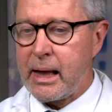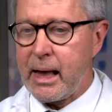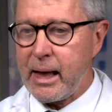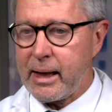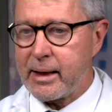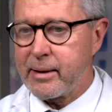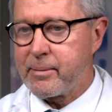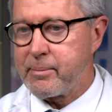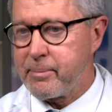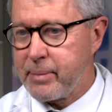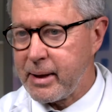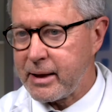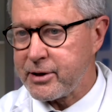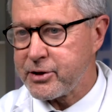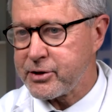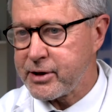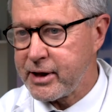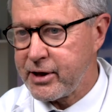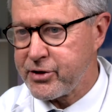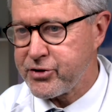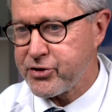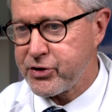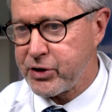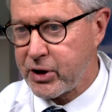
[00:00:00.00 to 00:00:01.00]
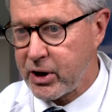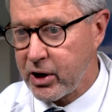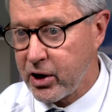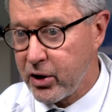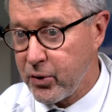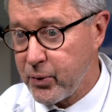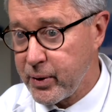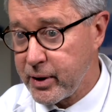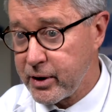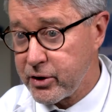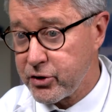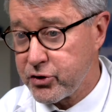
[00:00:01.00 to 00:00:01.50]
I think best case
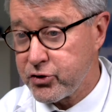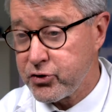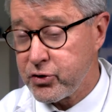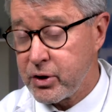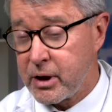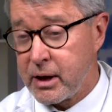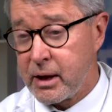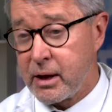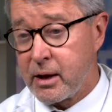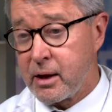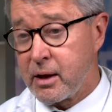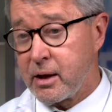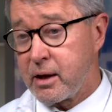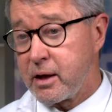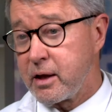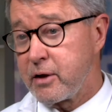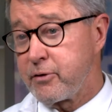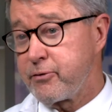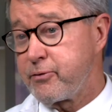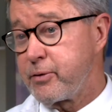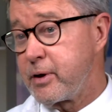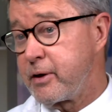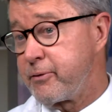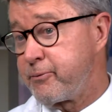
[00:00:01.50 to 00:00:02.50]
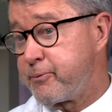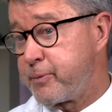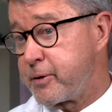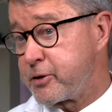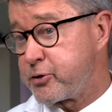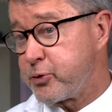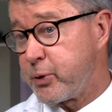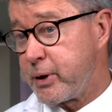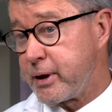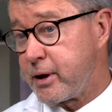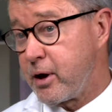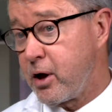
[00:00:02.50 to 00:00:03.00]
scenario is if, if
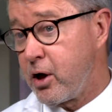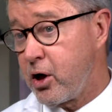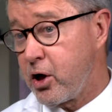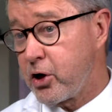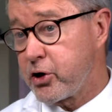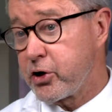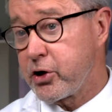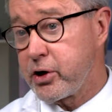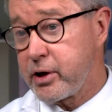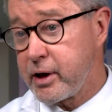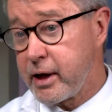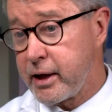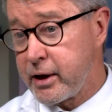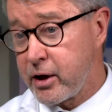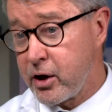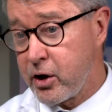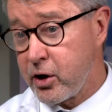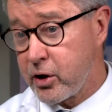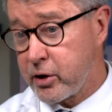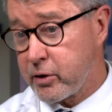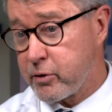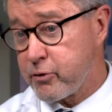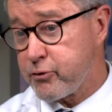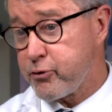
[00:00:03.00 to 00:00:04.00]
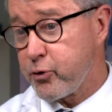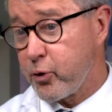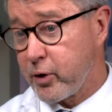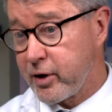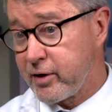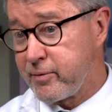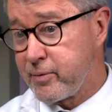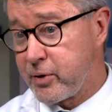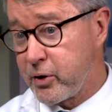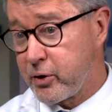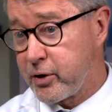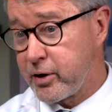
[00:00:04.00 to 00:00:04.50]
between 100 and
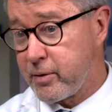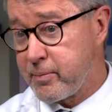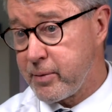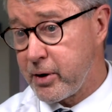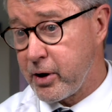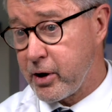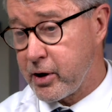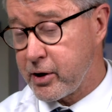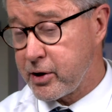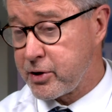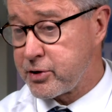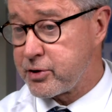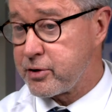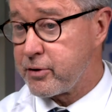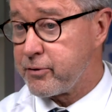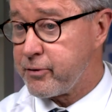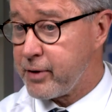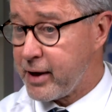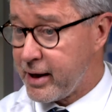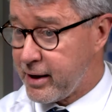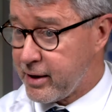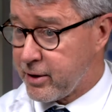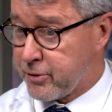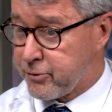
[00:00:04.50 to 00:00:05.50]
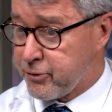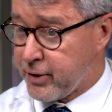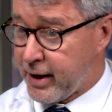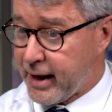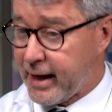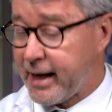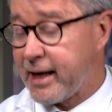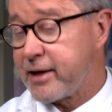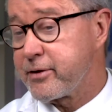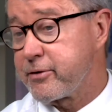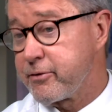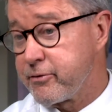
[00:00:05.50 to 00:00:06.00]
140 million Americans have, have
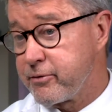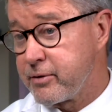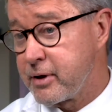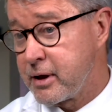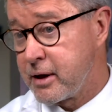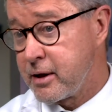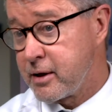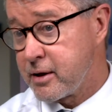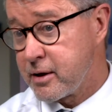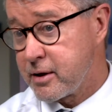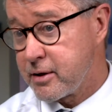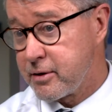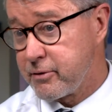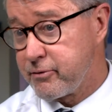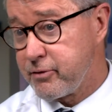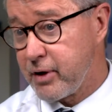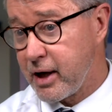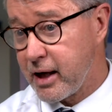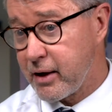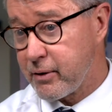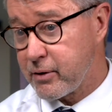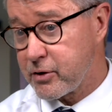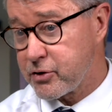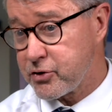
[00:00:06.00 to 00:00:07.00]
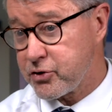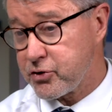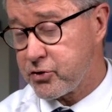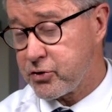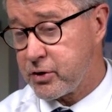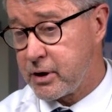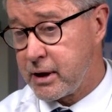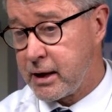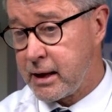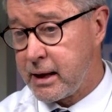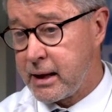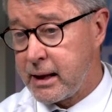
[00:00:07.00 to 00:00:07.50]
had the, the
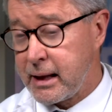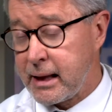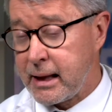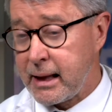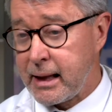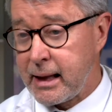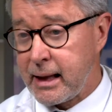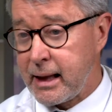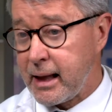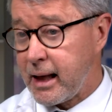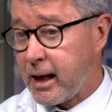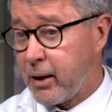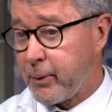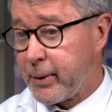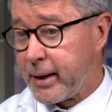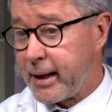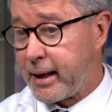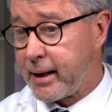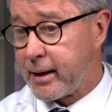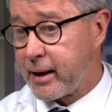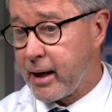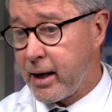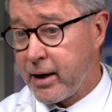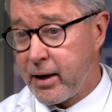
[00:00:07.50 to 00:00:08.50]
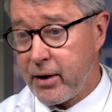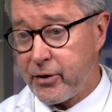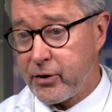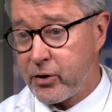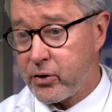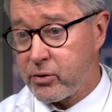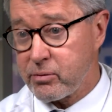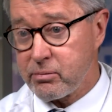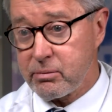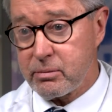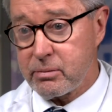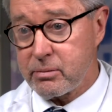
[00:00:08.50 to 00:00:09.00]
virus, and we get
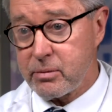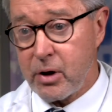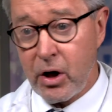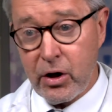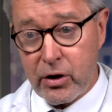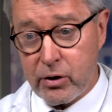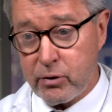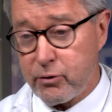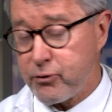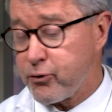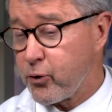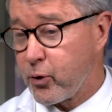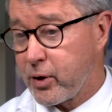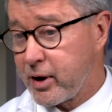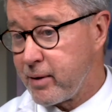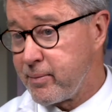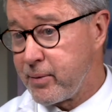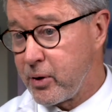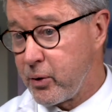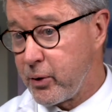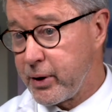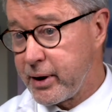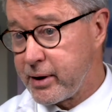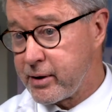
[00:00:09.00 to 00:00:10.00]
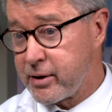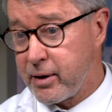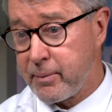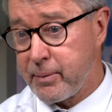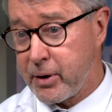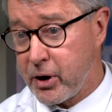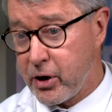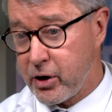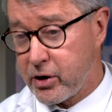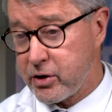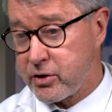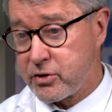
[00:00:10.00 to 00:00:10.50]
another 140 million
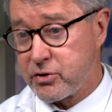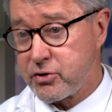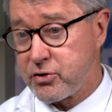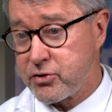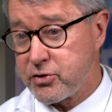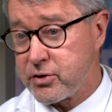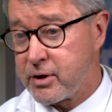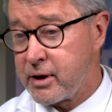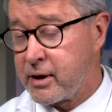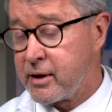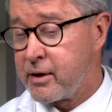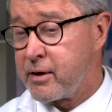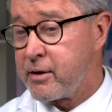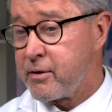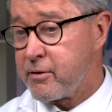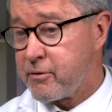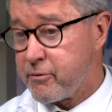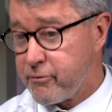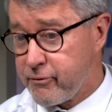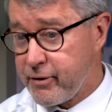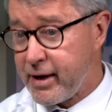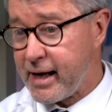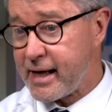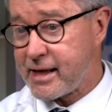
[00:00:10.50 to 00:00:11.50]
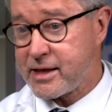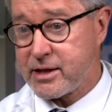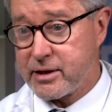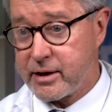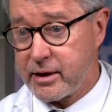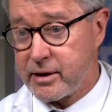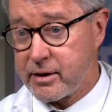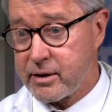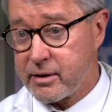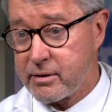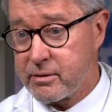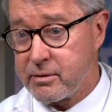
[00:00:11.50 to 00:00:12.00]
Americans
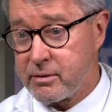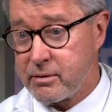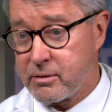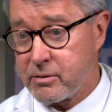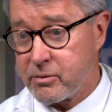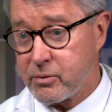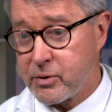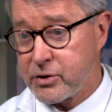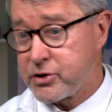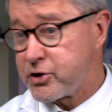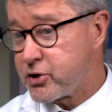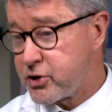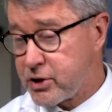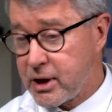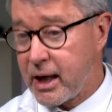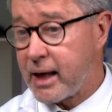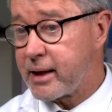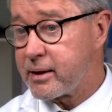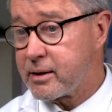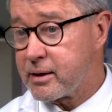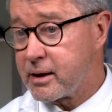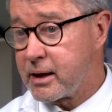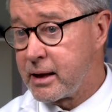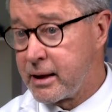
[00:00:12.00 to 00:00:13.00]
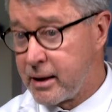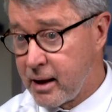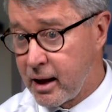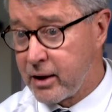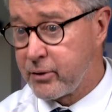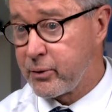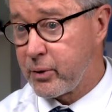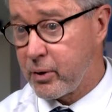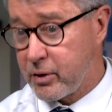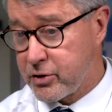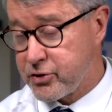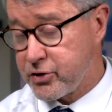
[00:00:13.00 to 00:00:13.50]
vaccinated, which is not an
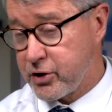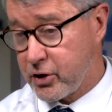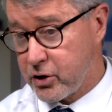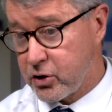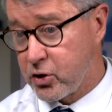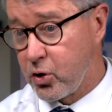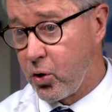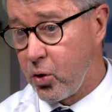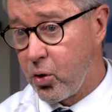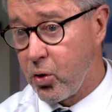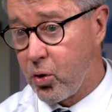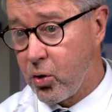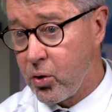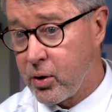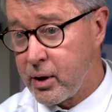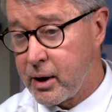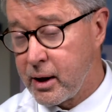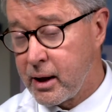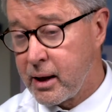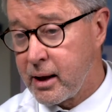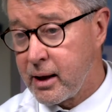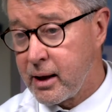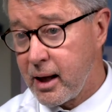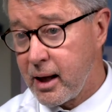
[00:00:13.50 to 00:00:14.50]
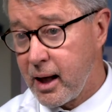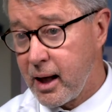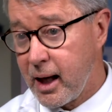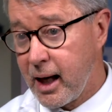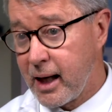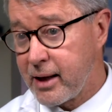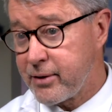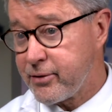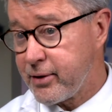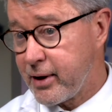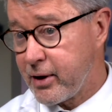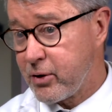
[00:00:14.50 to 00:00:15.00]
unrealistic goal,
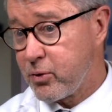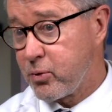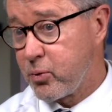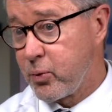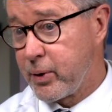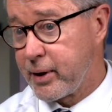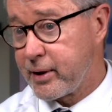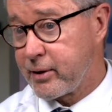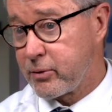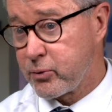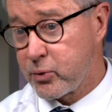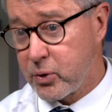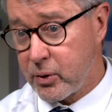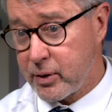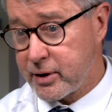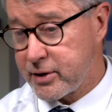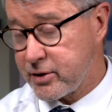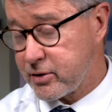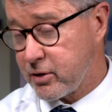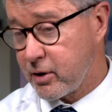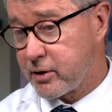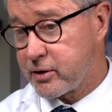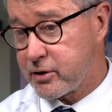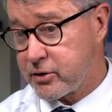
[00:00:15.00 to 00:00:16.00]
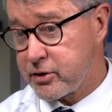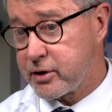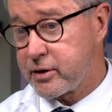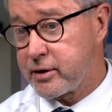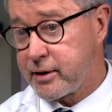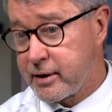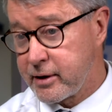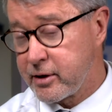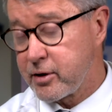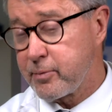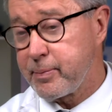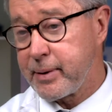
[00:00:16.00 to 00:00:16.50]
I think we can really start to see
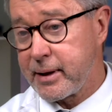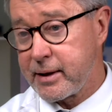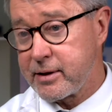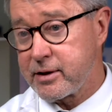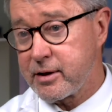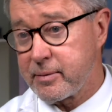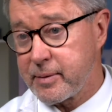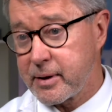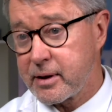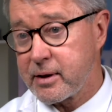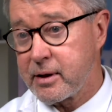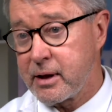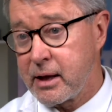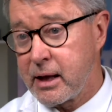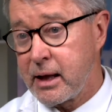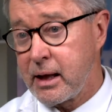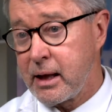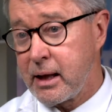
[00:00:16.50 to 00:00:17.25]
the end of the pandemic.